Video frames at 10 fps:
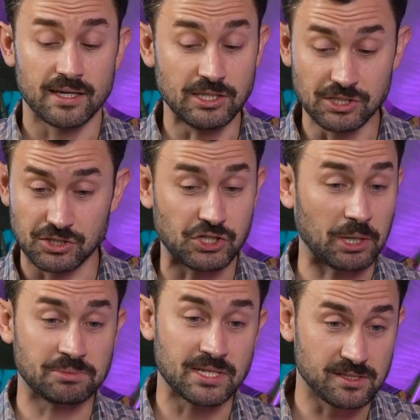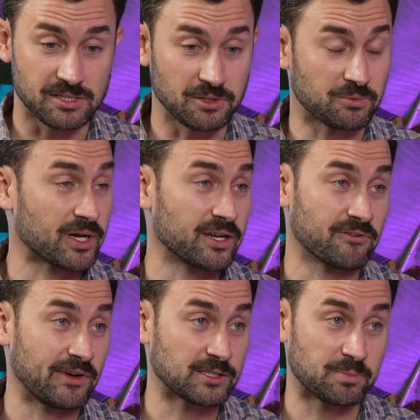he just jumped into running
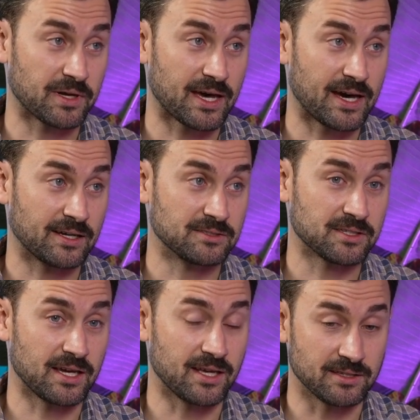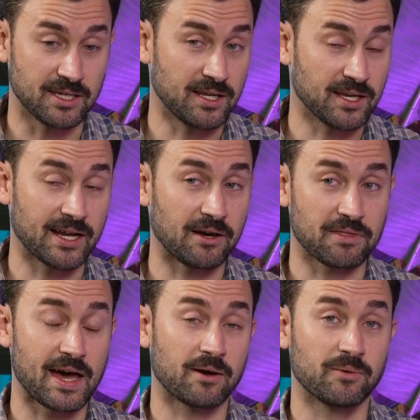Facebook ads and getting it out
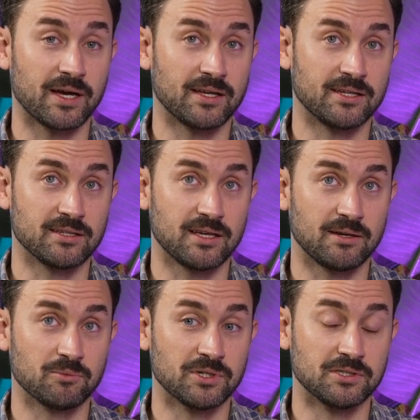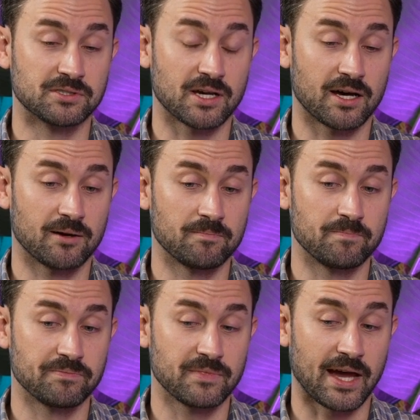that way. And it was,
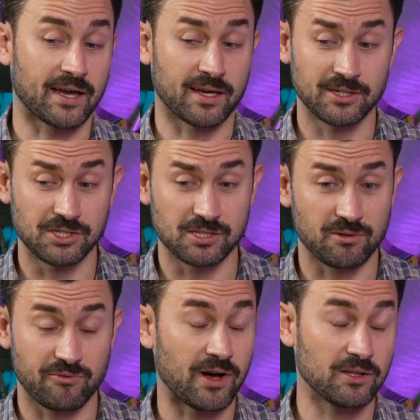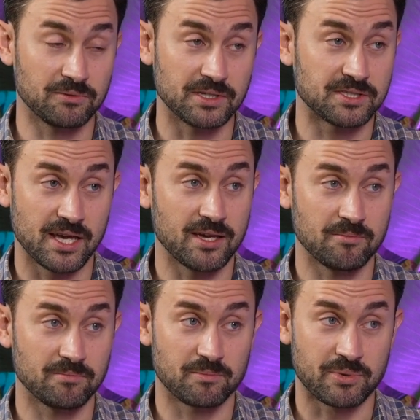I kind of just followed the
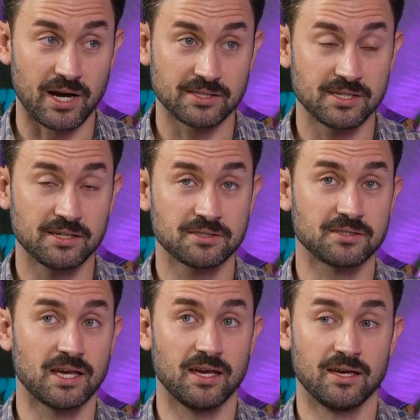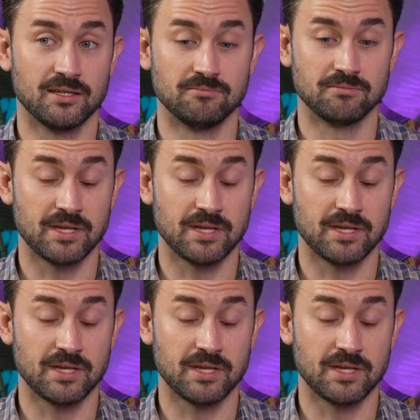same process and